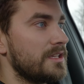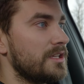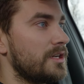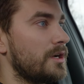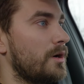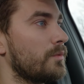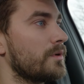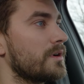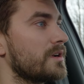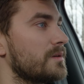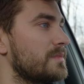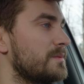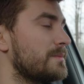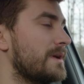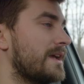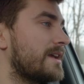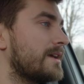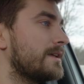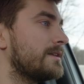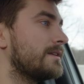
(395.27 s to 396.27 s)
You know, we're going to be
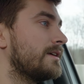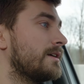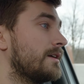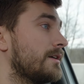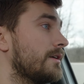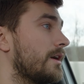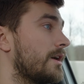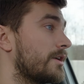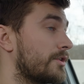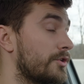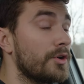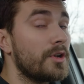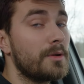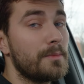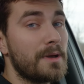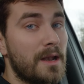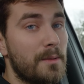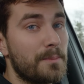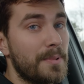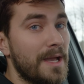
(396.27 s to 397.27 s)
making a good
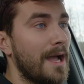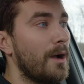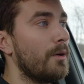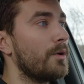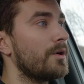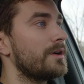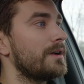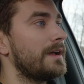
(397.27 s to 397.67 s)
amount of power,